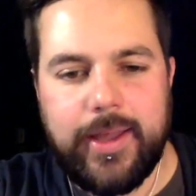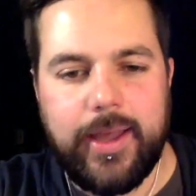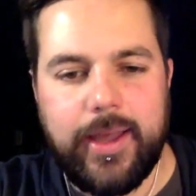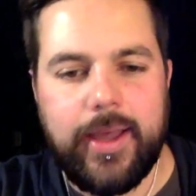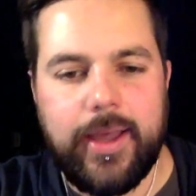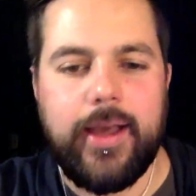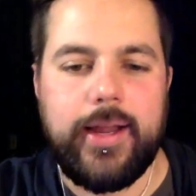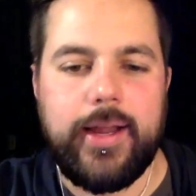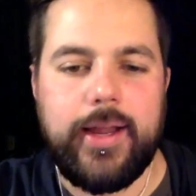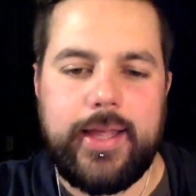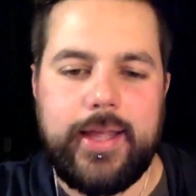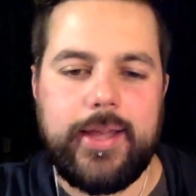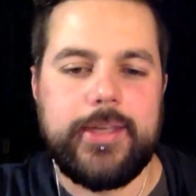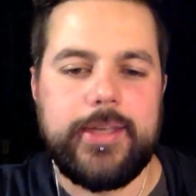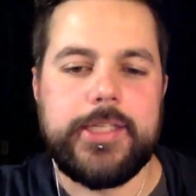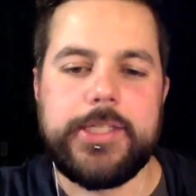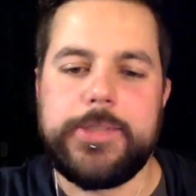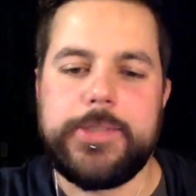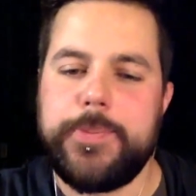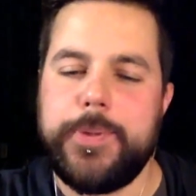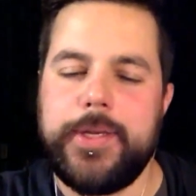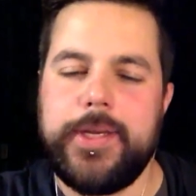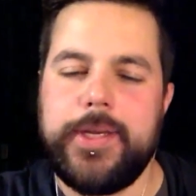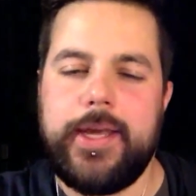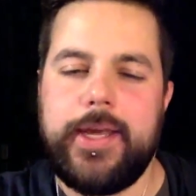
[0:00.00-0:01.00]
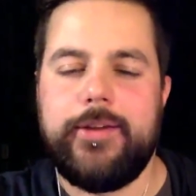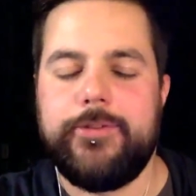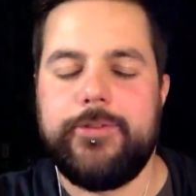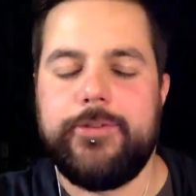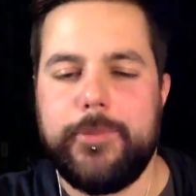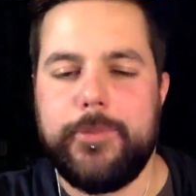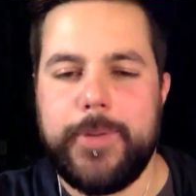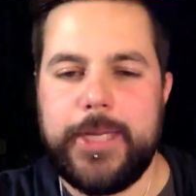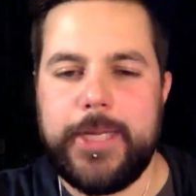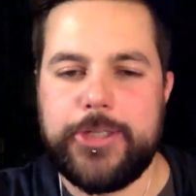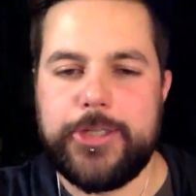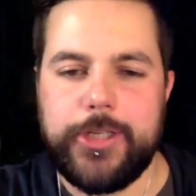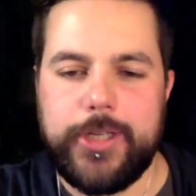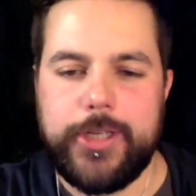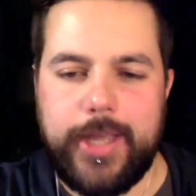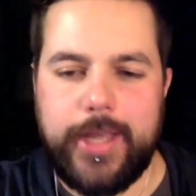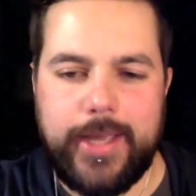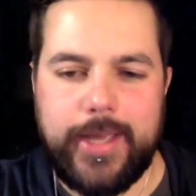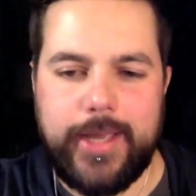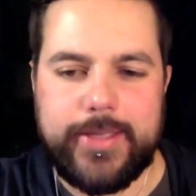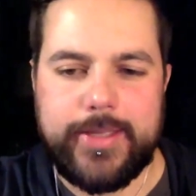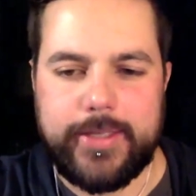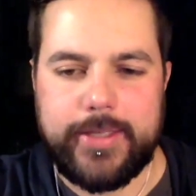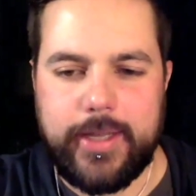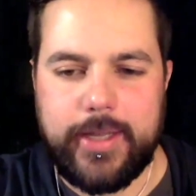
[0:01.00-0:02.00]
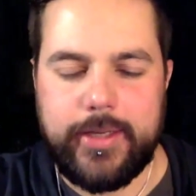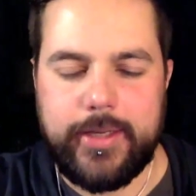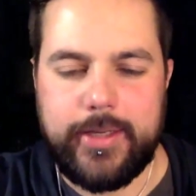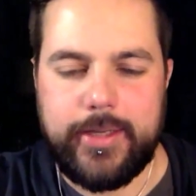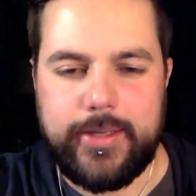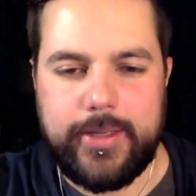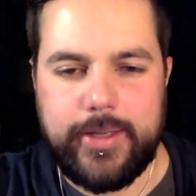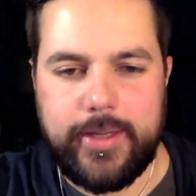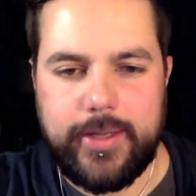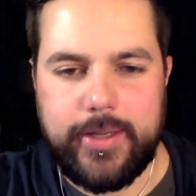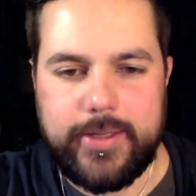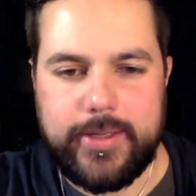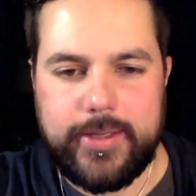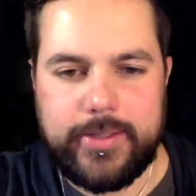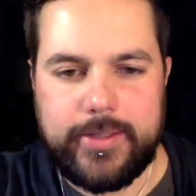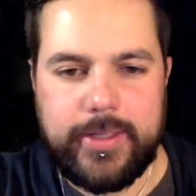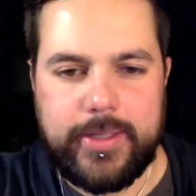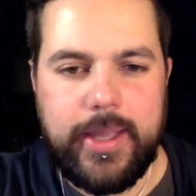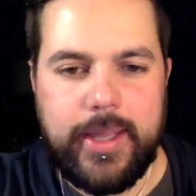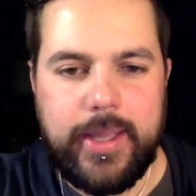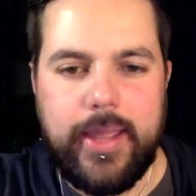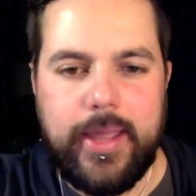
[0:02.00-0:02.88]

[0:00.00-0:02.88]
Gundy's putting out information as Gundy does.